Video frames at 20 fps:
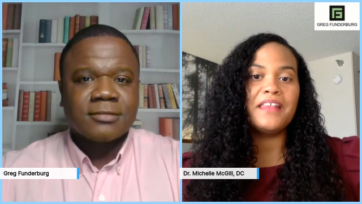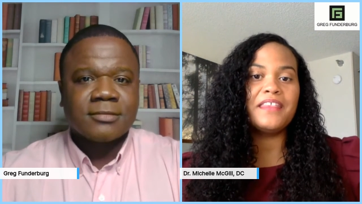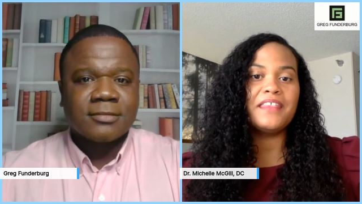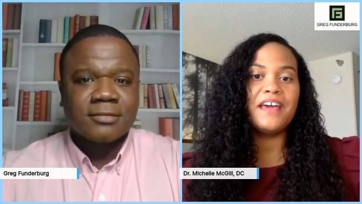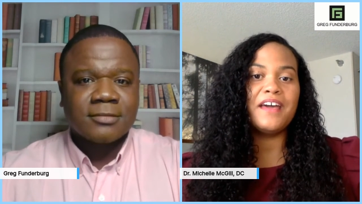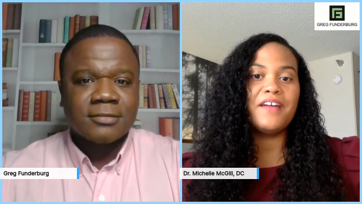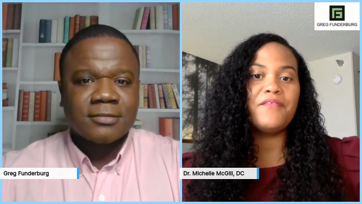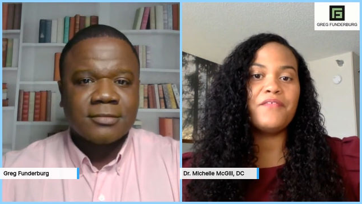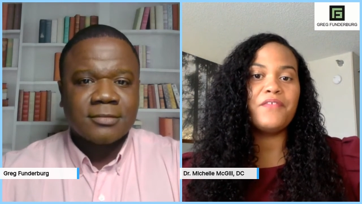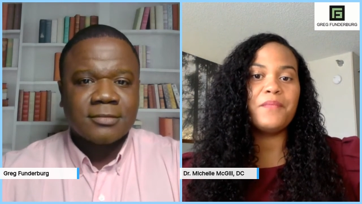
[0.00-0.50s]

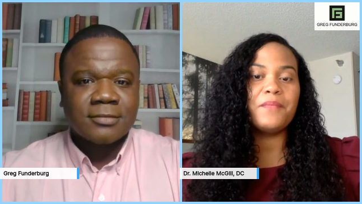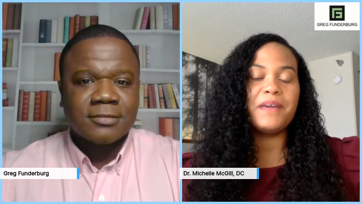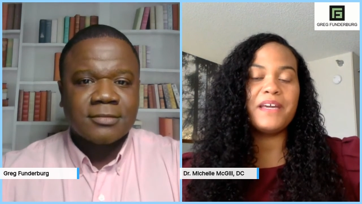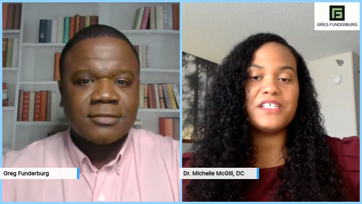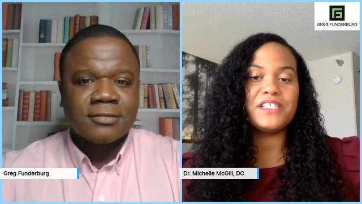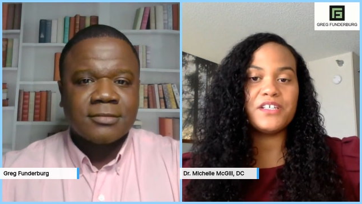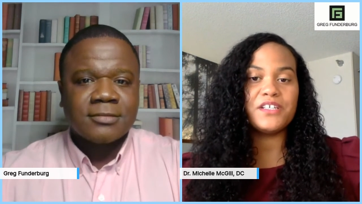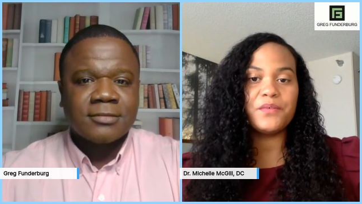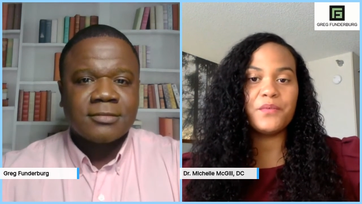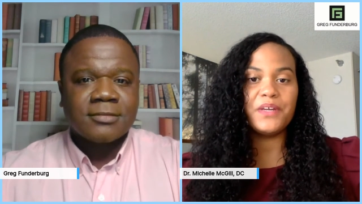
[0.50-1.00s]
Speaker 1: the
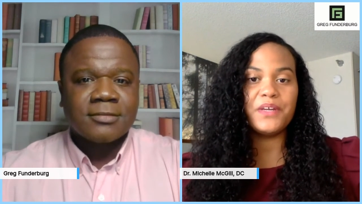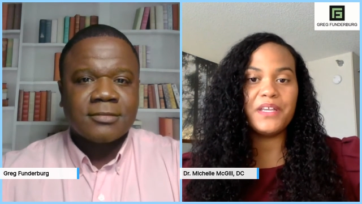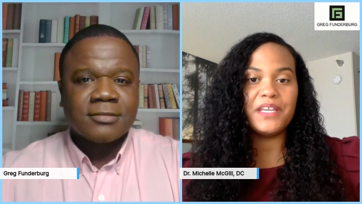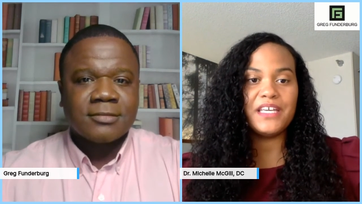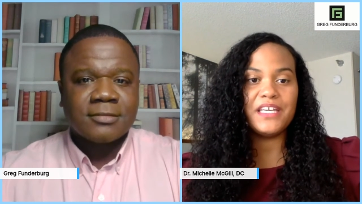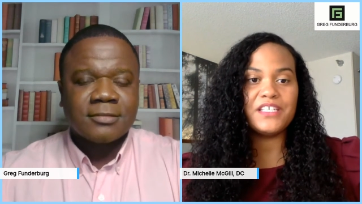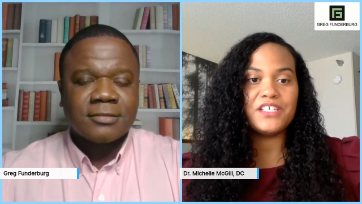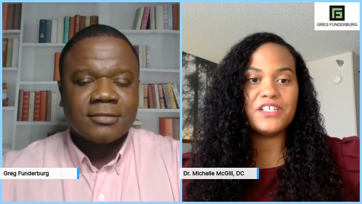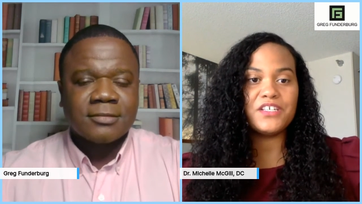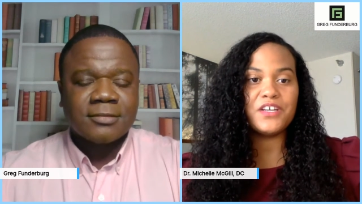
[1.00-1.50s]
information we
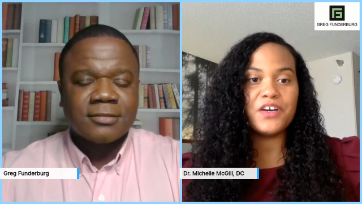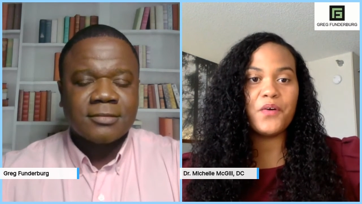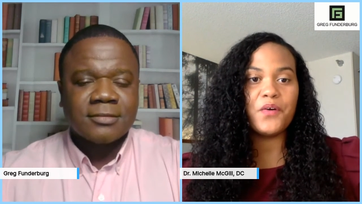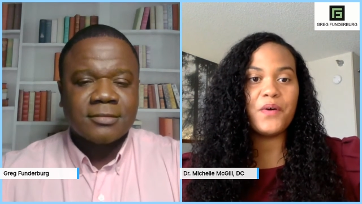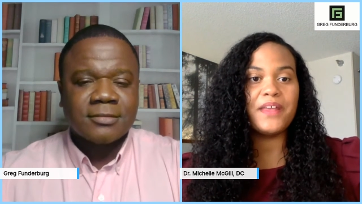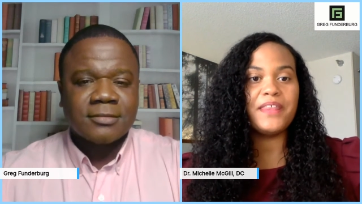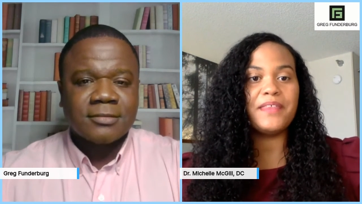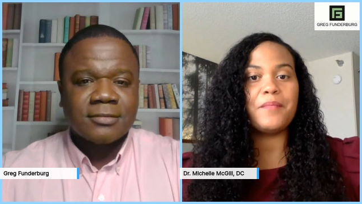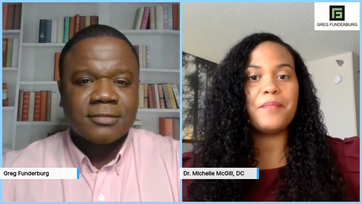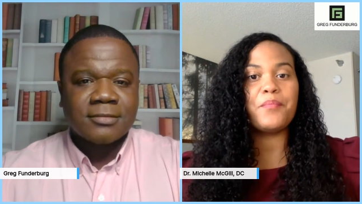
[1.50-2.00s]
need to
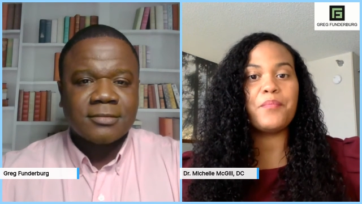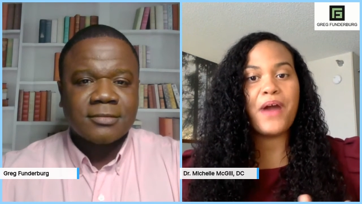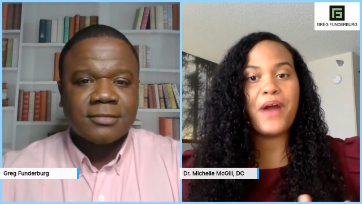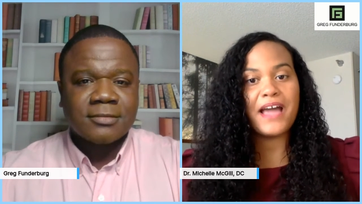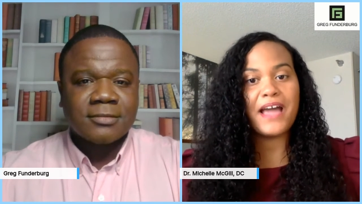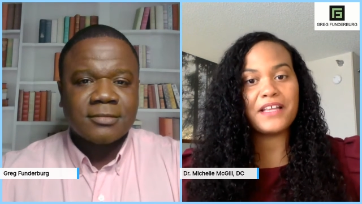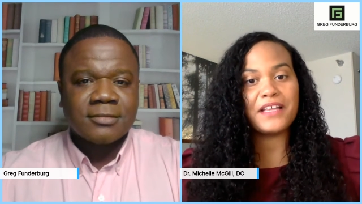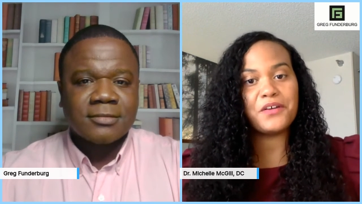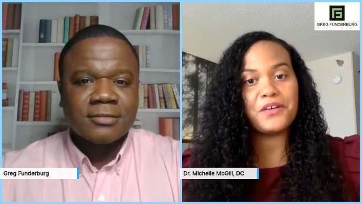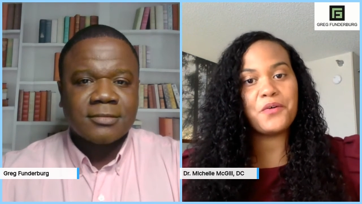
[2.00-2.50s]
know and the
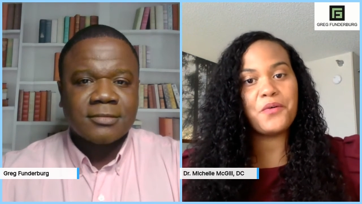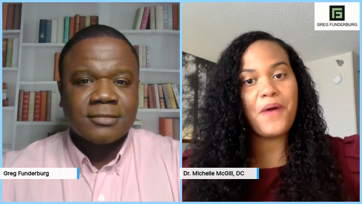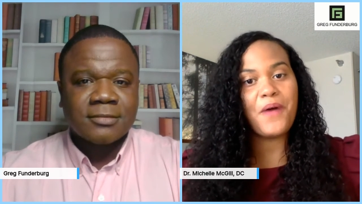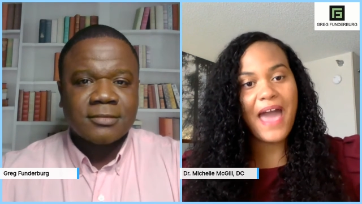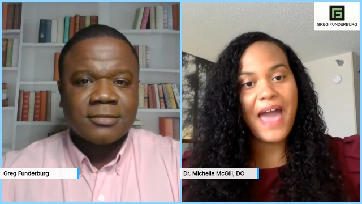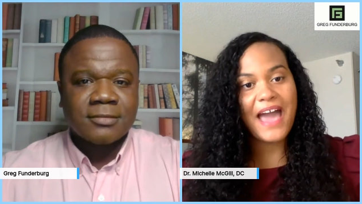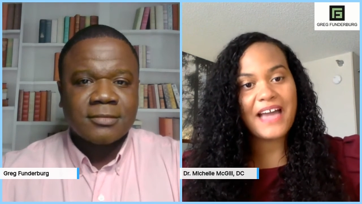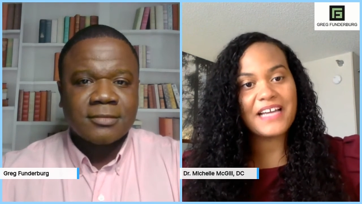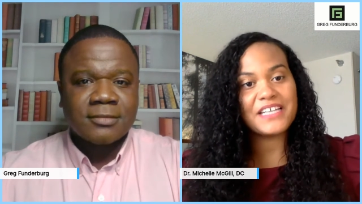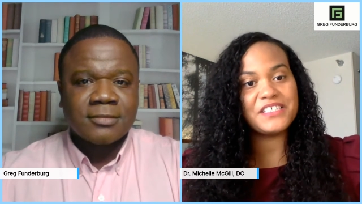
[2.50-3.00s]
practical
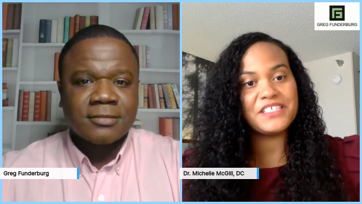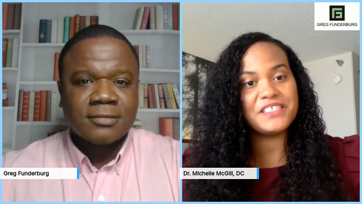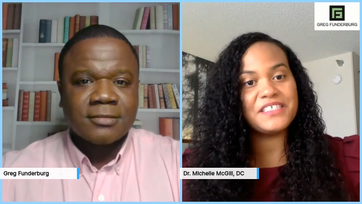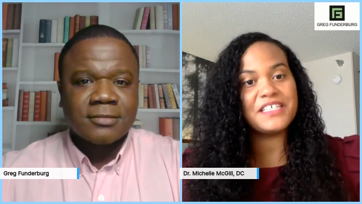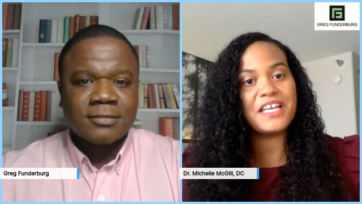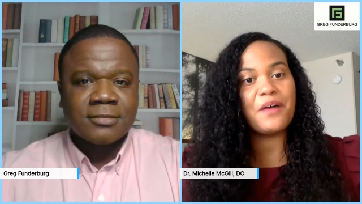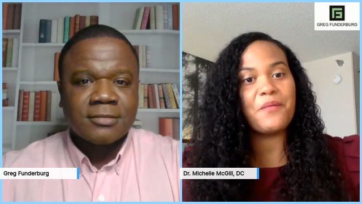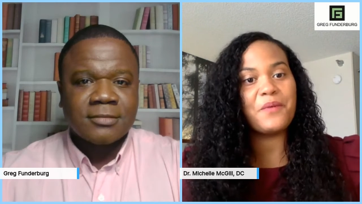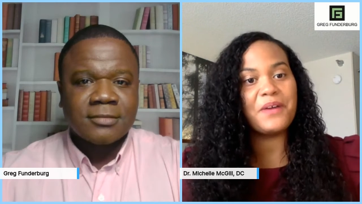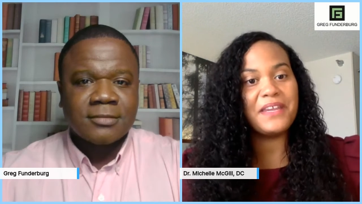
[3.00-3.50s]

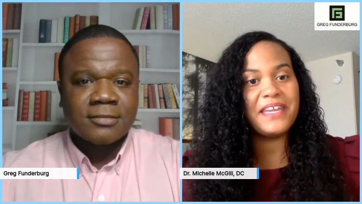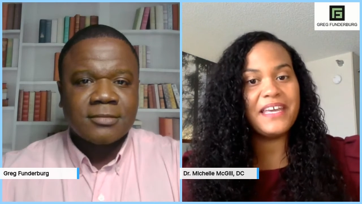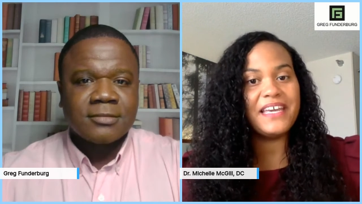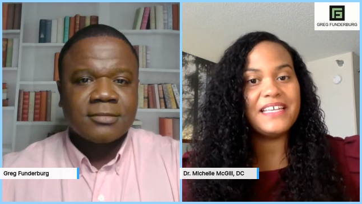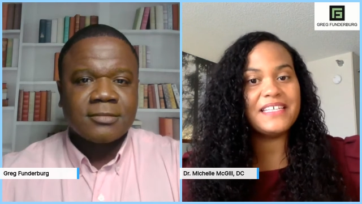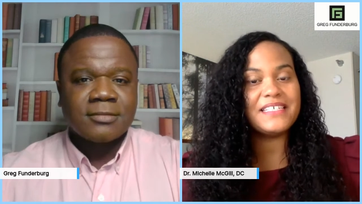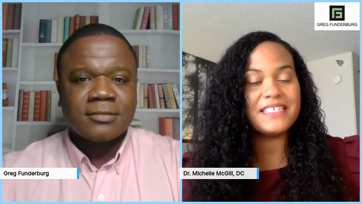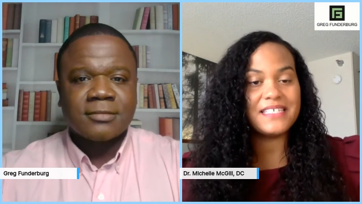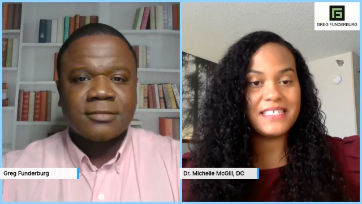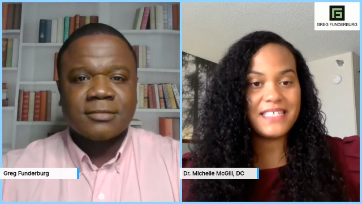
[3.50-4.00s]
actions that we
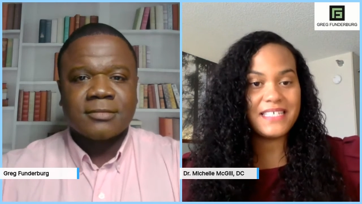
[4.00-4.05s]
need to